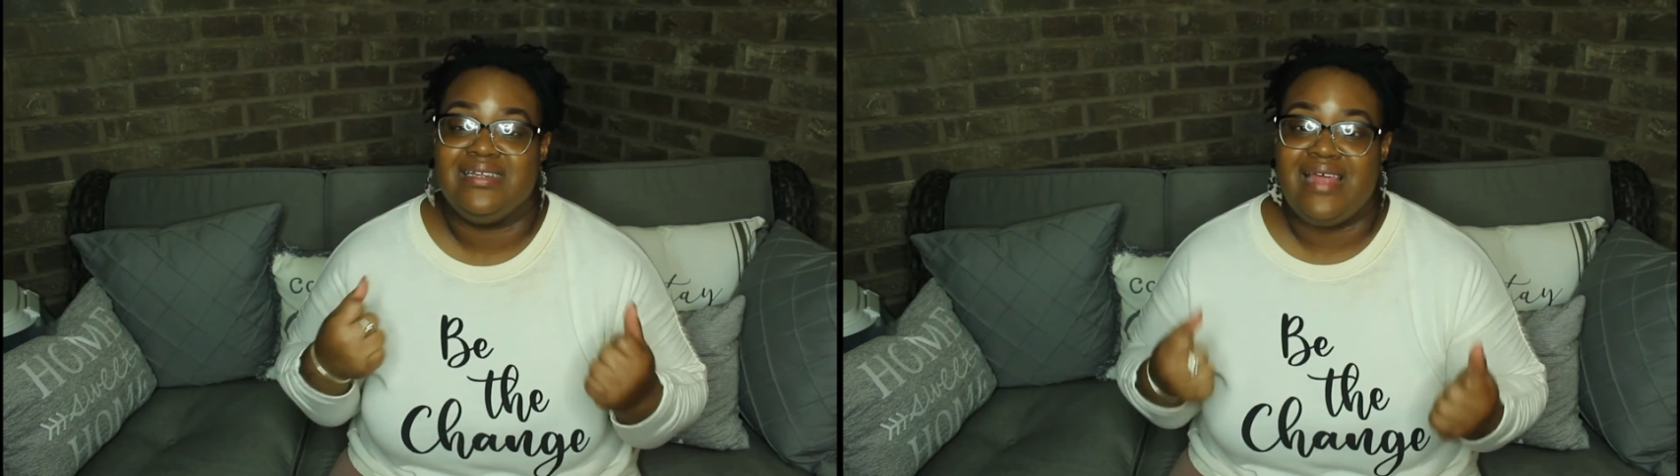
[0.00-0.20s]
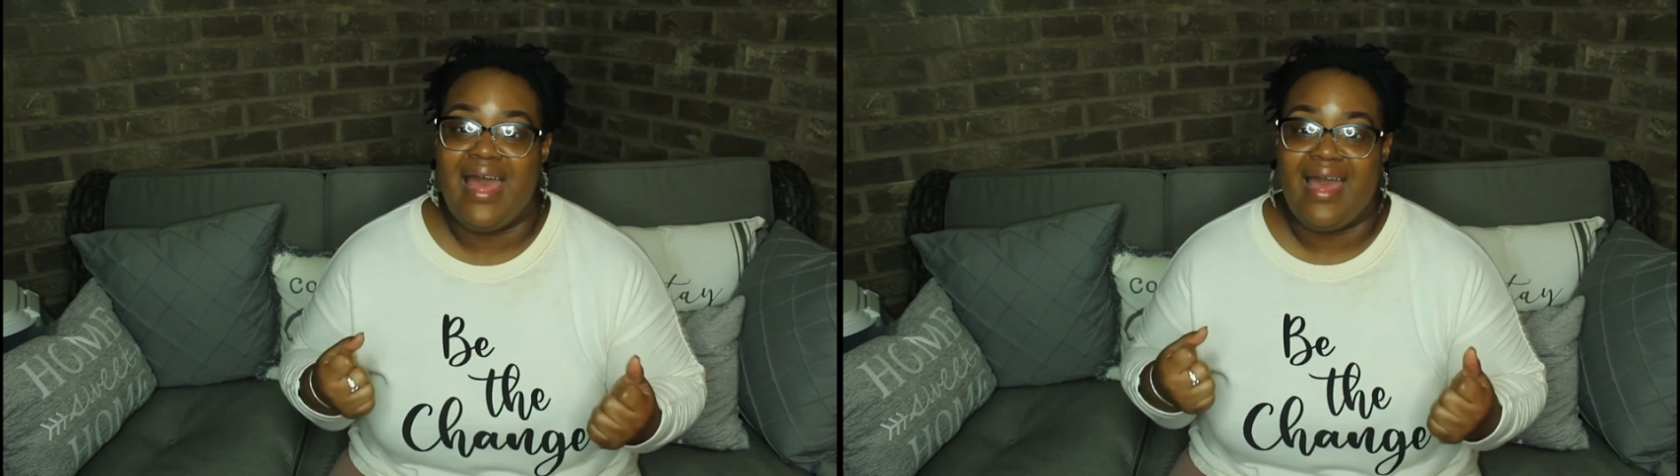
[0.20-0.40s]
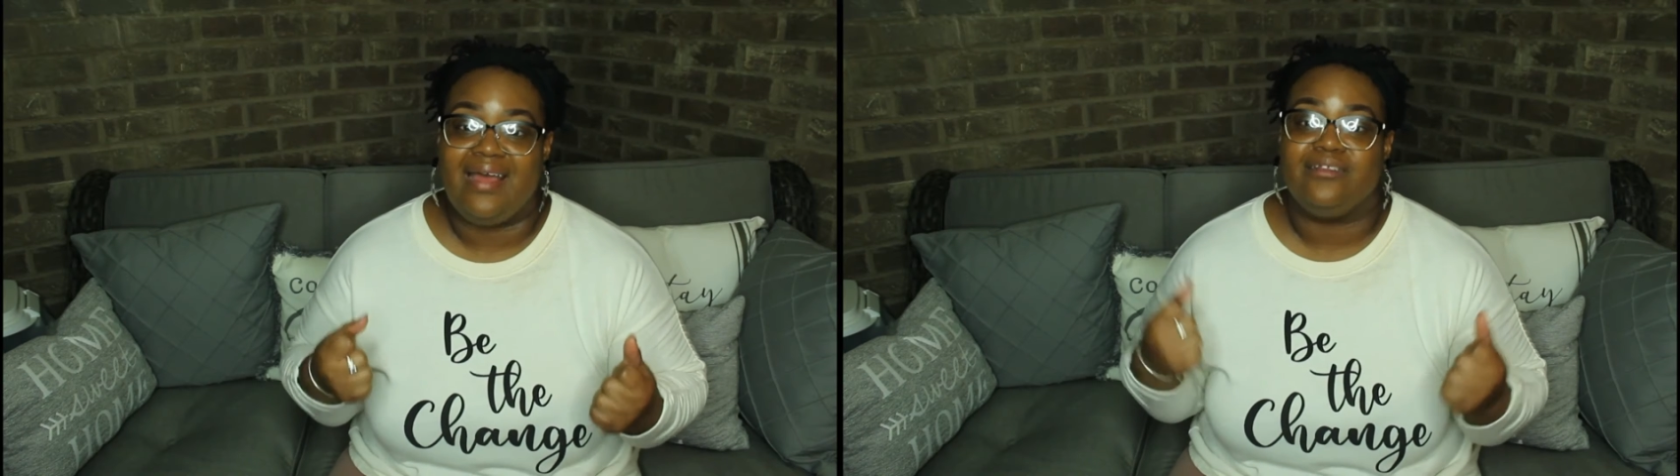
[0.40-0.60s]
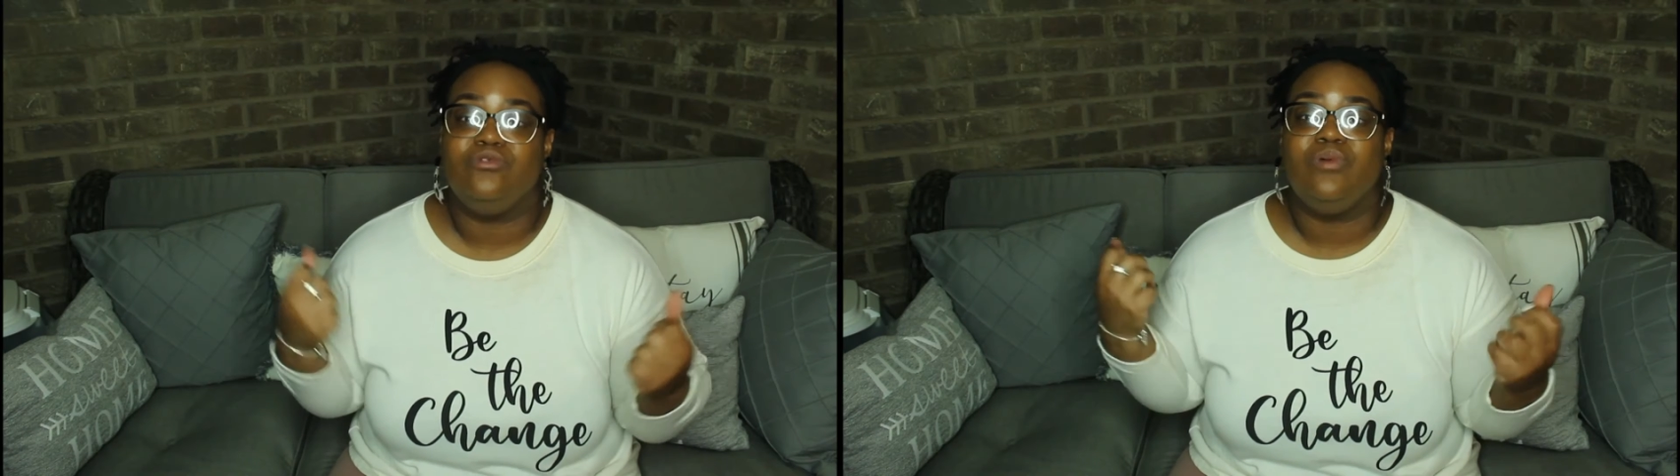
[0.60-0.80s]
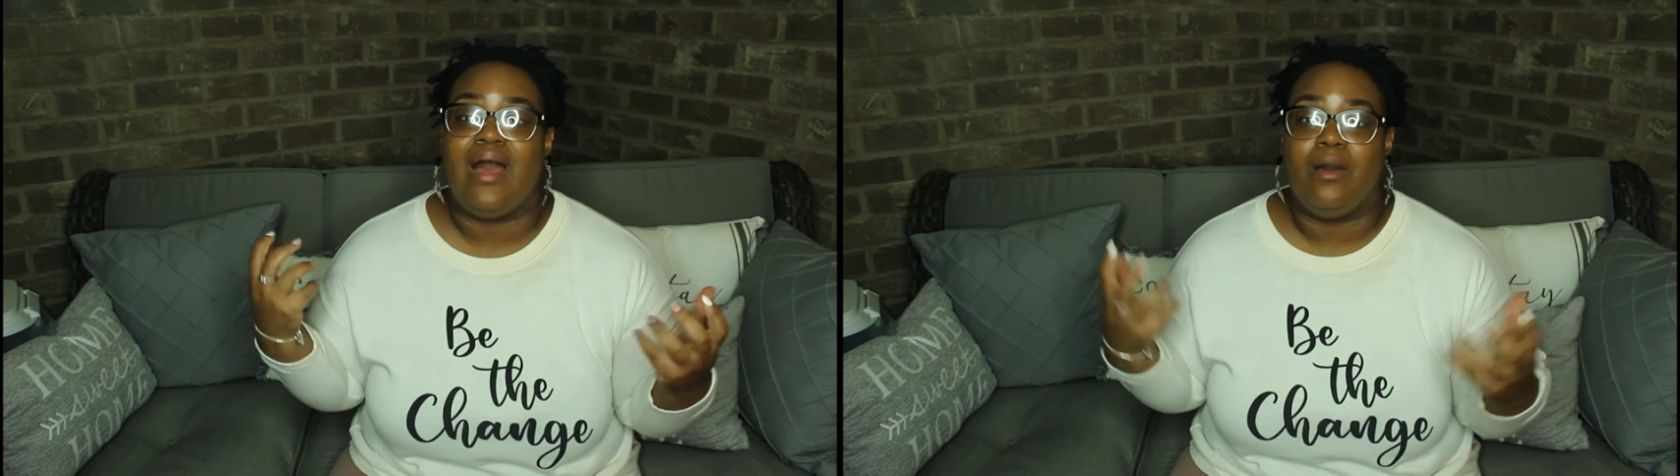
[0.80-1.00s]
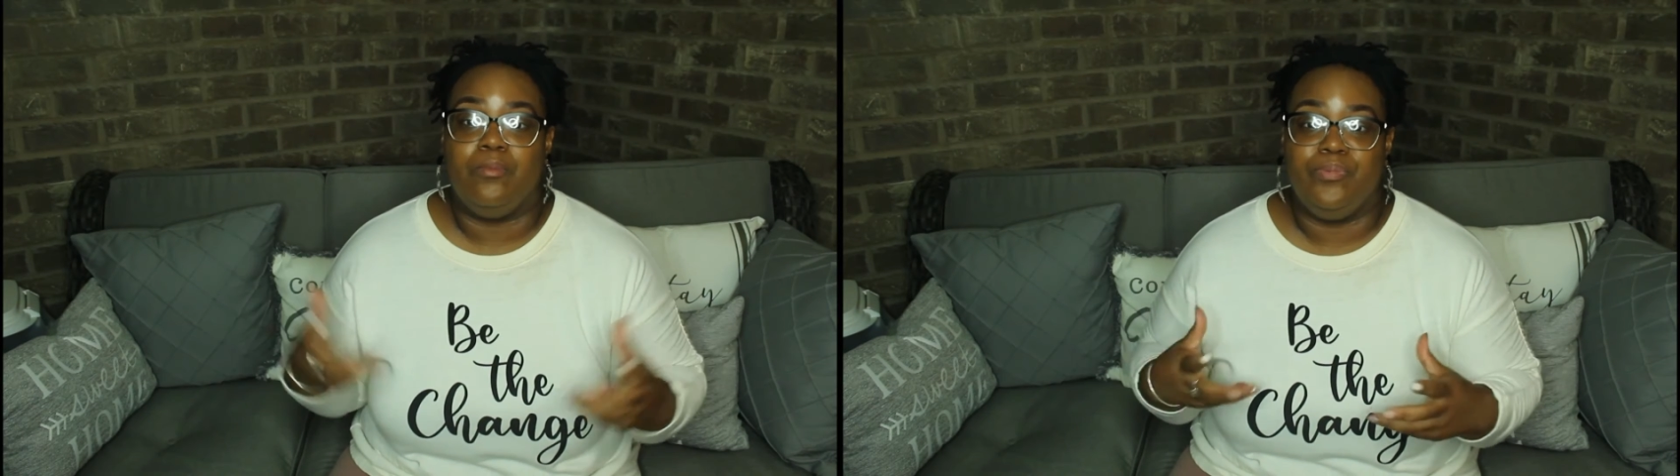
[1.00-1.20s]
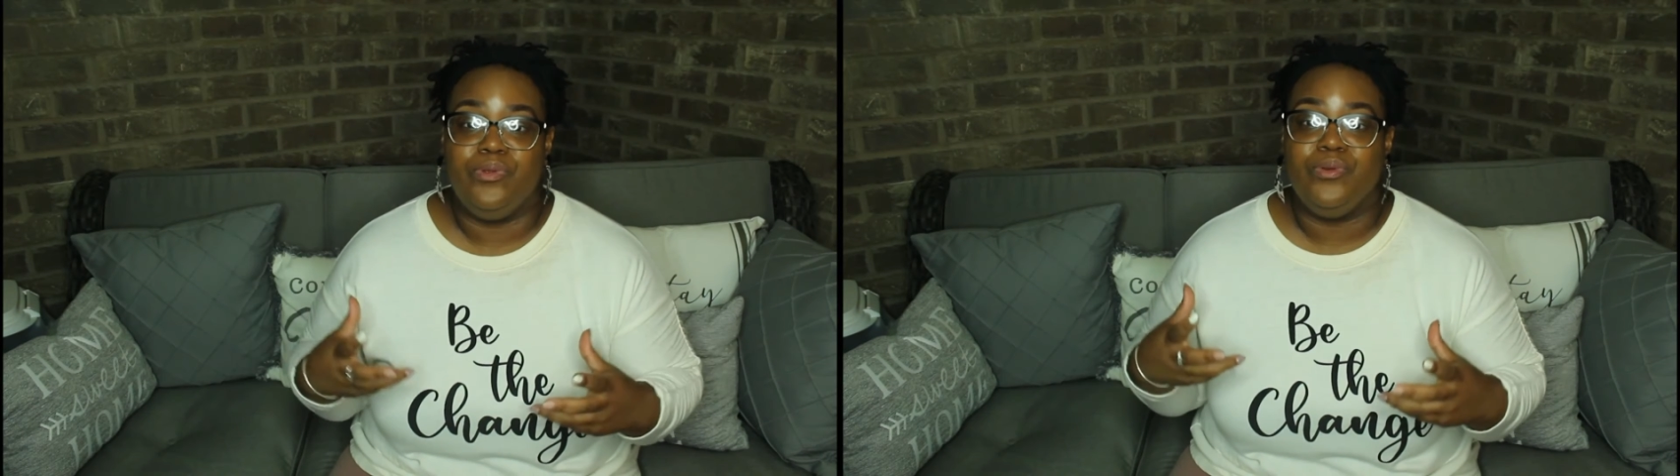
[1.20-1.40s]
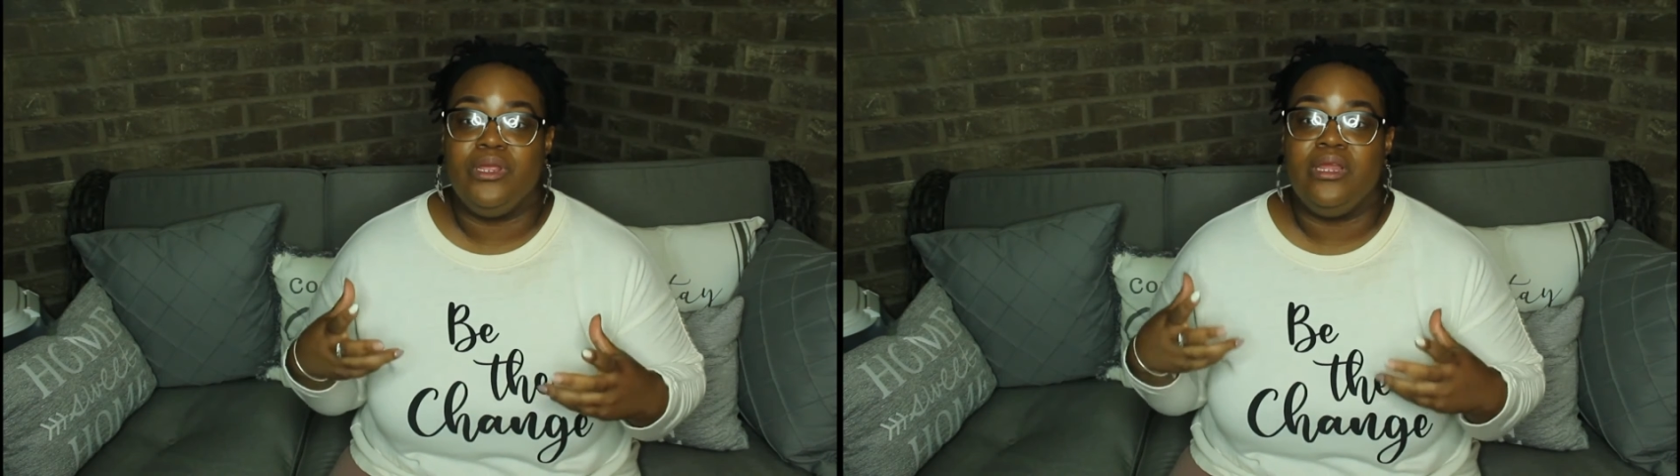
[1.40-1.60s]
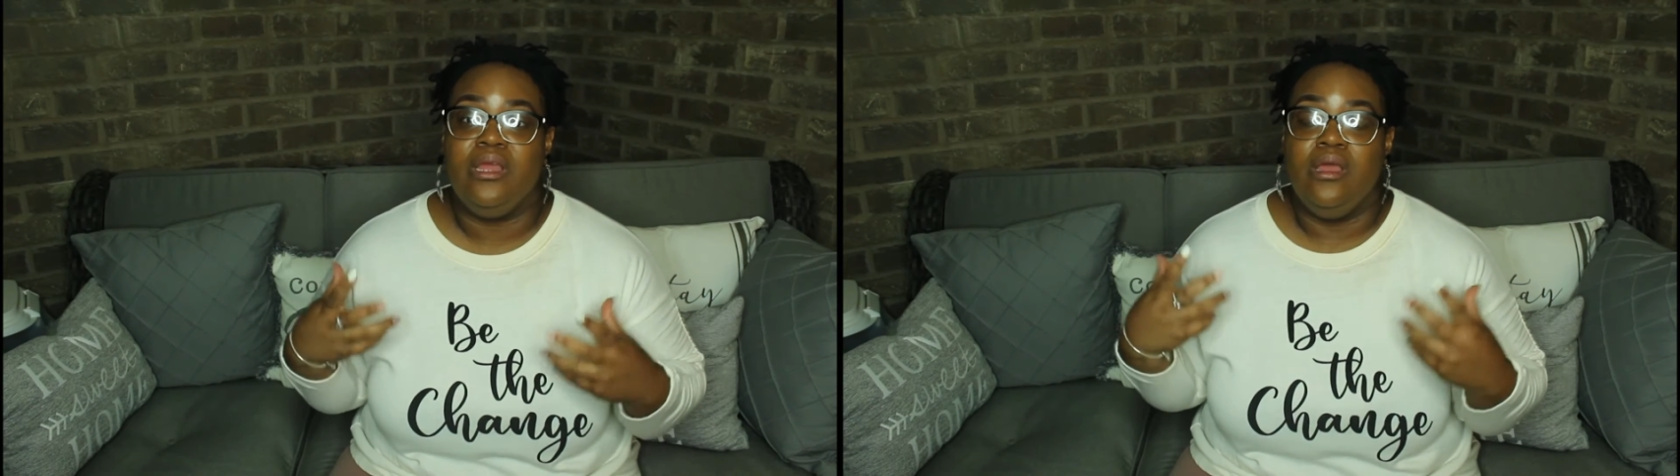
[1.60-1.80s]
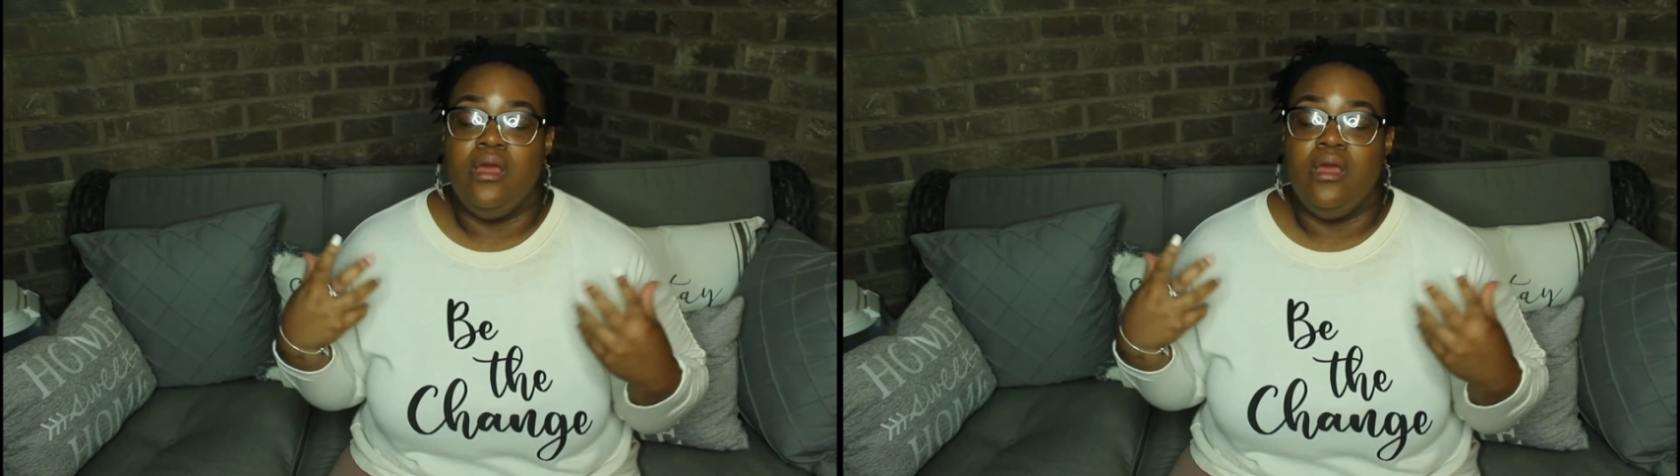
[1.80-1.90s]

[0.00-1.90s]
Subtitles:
tied to our beauty,